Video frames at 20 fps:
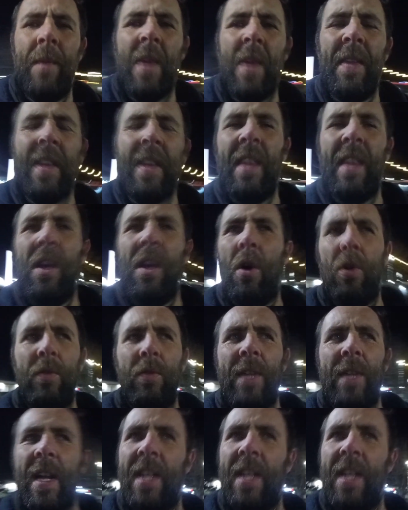I think the auto
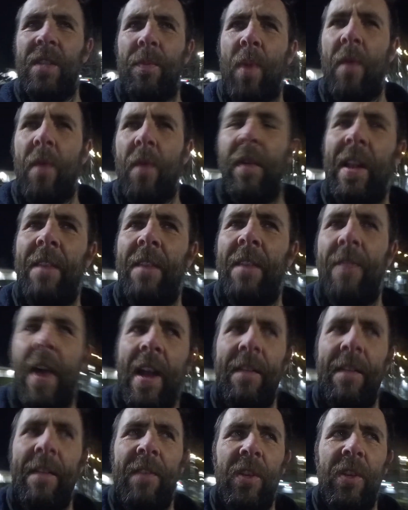settings are perfectly
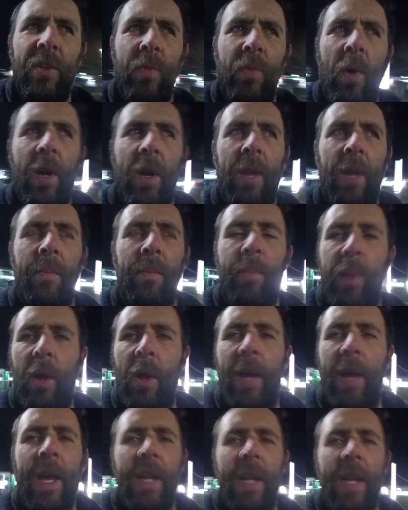fine if you just want to
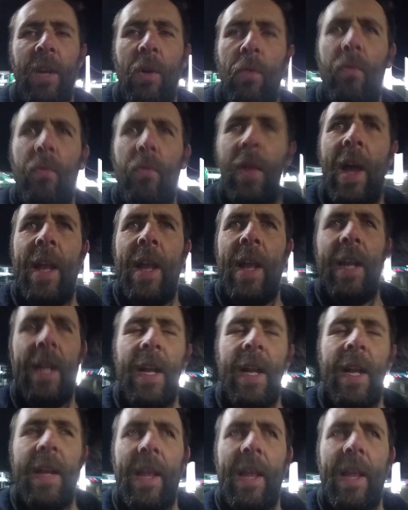plug in and go flying in a
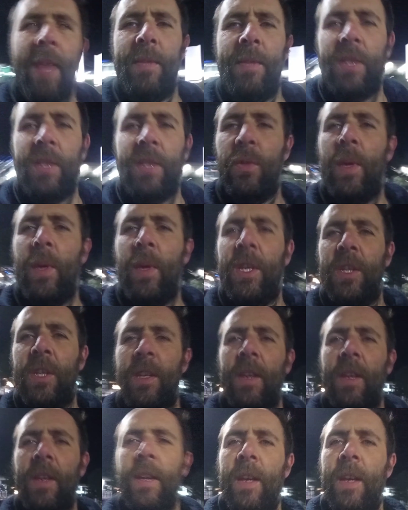nighttime situation.